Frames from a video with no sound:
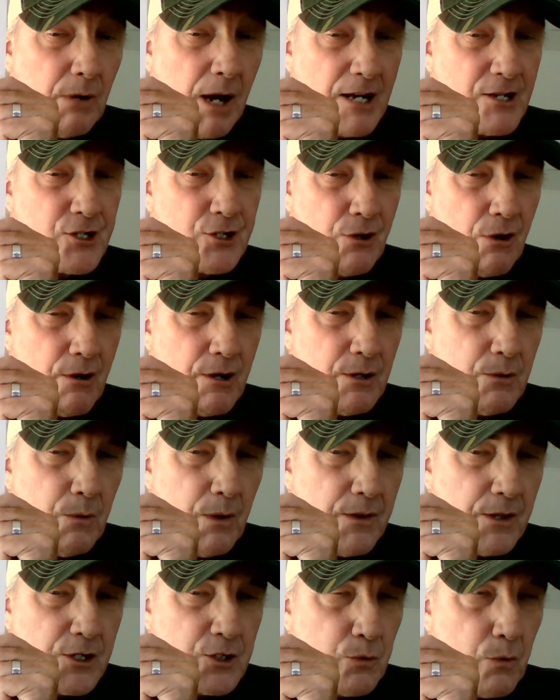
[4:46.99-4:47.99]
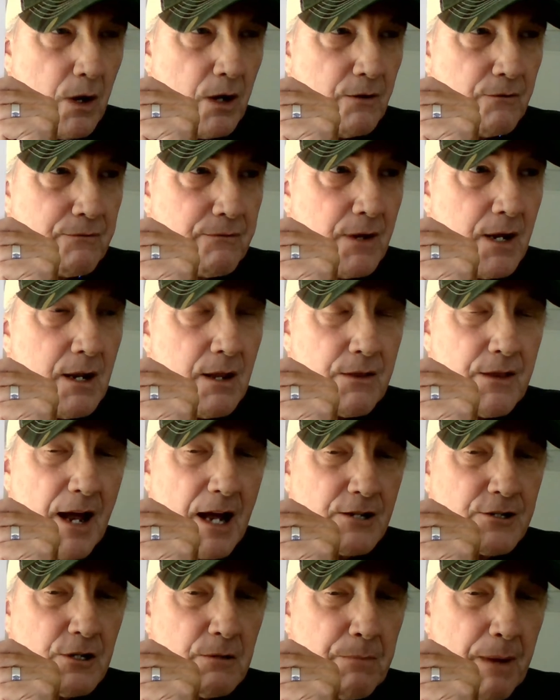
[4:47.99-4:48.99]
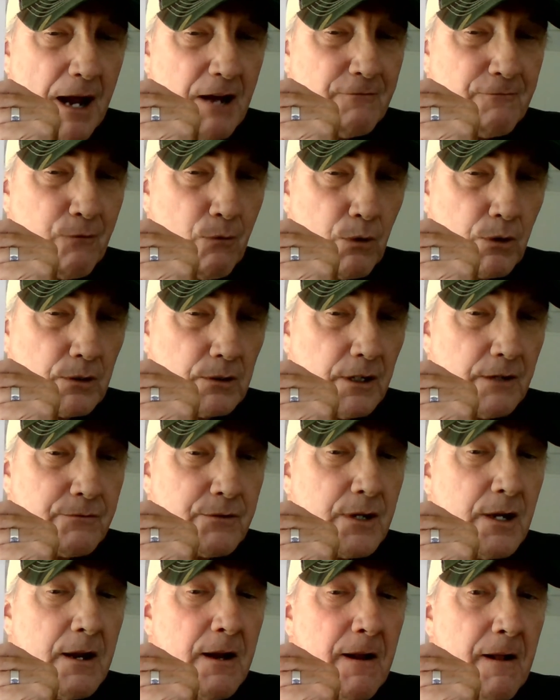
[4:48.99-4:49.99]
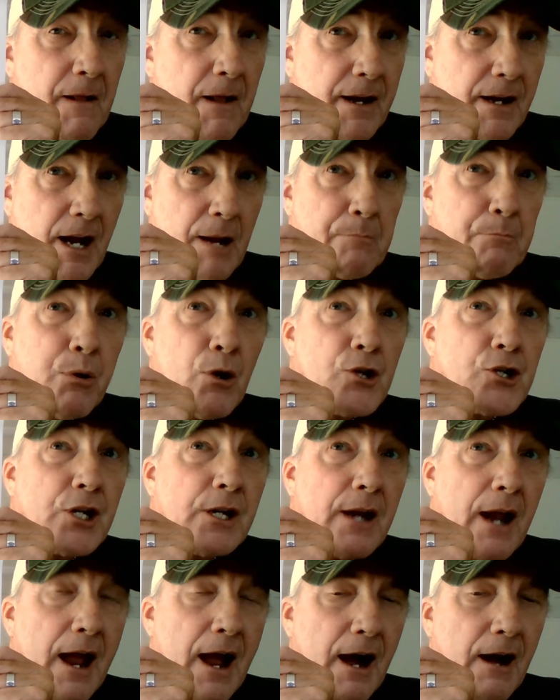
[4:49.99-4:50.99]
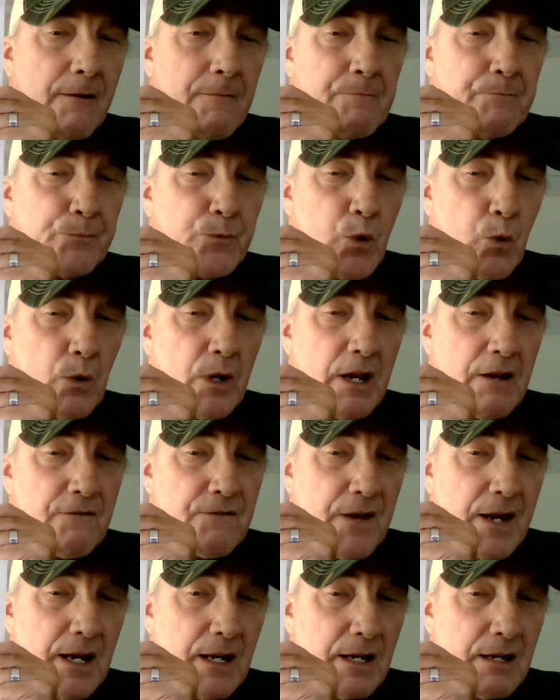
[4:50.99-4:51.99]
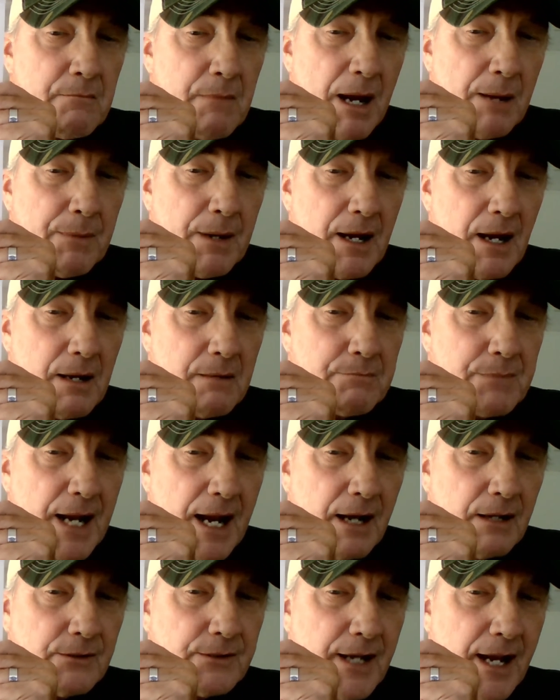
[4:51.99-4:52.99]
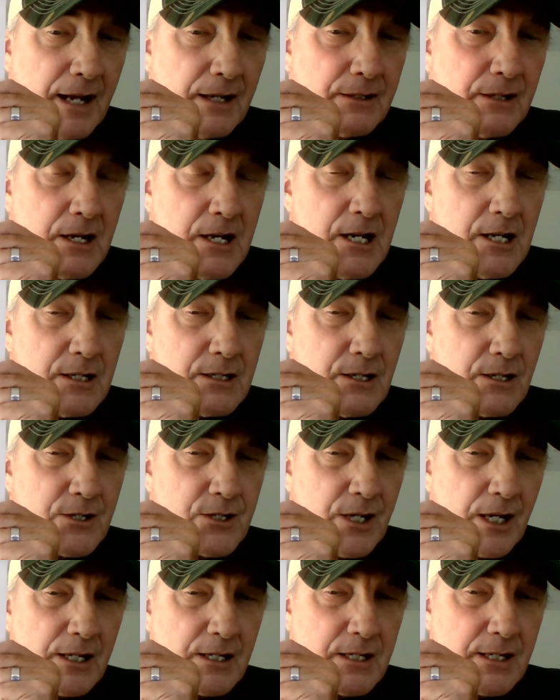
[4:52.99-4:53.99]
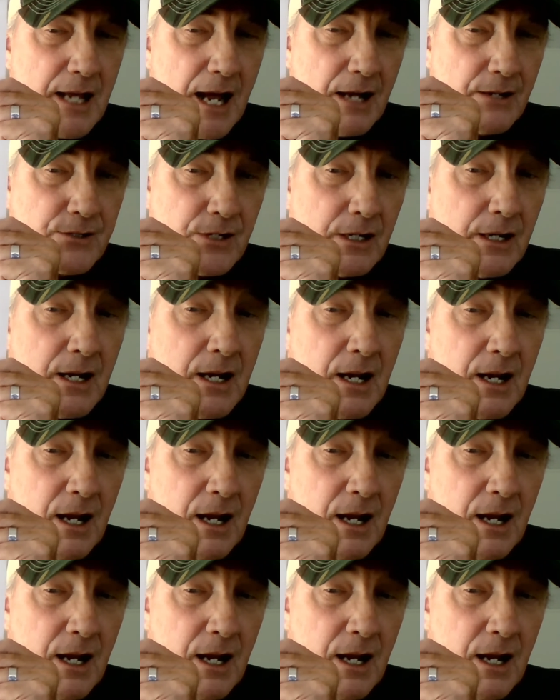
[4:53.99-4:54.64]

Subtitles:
I started with a 12,000 pound forklift and I push it out 20 feet and maybe I'm down now to 6,000.